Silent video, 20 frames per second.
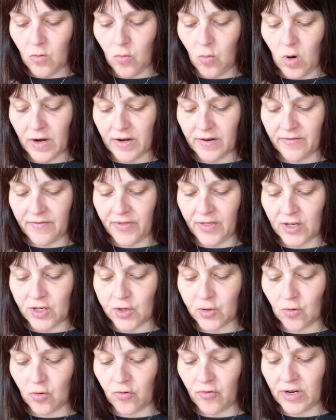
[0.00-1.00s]
one of the
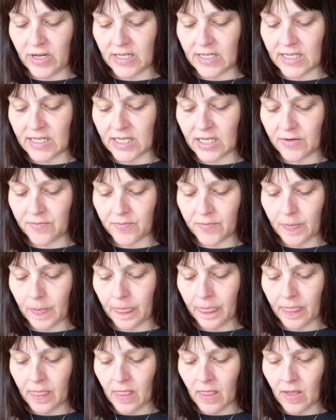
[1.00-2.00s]
Tories'
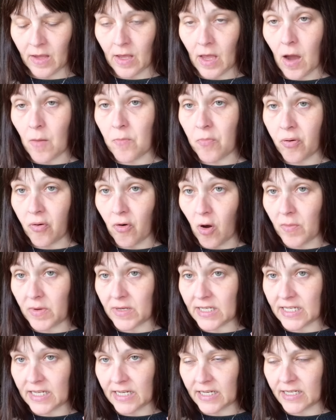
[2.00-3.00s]

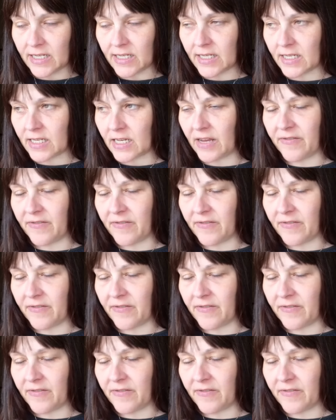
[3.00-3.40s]
promises,